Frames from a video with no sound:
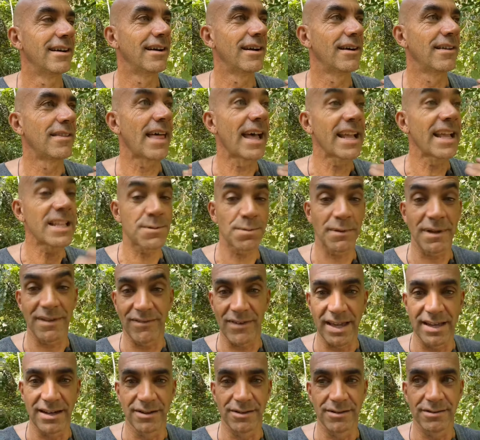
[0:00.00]
that's what
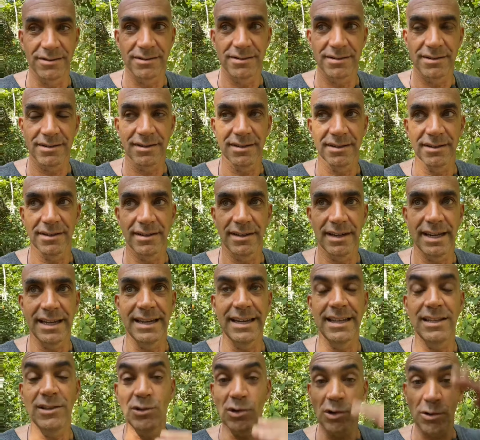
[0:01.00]
they know. And
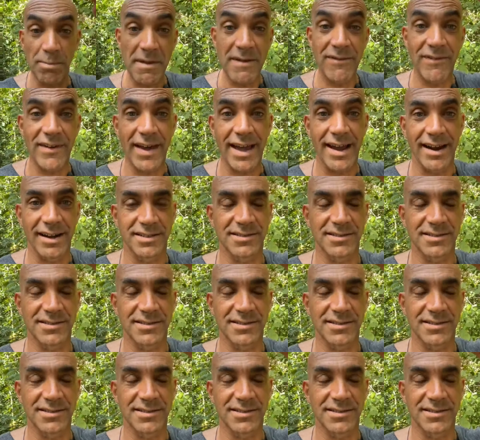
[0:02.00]
it took me there.